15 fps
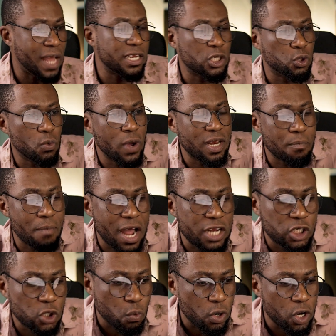that is where the
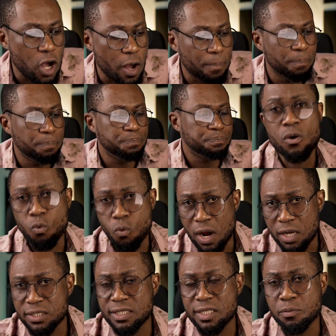magic will come.
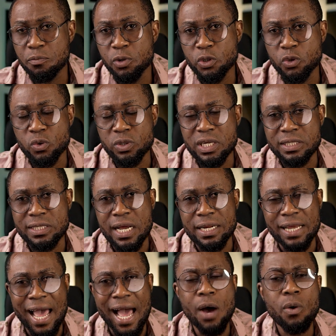One simple truth is
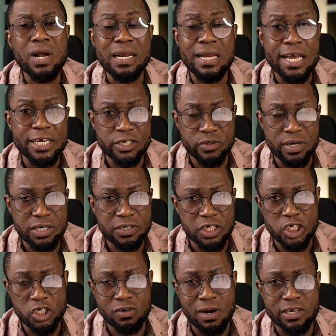that how can I trade
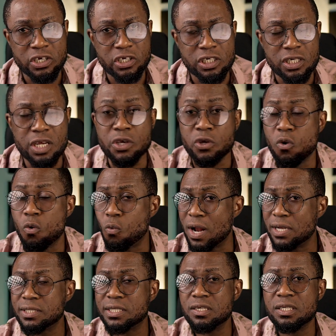this strategy?
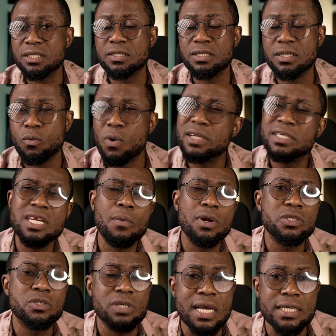One thing I
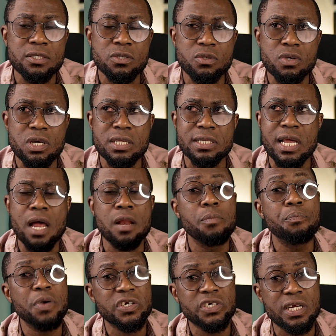want you guys to know is that
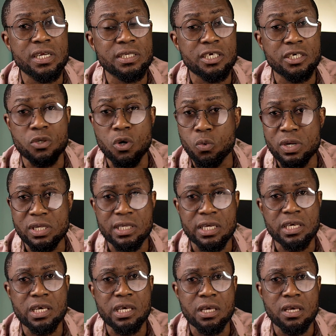patience is always
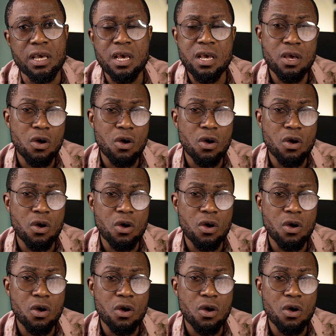the key.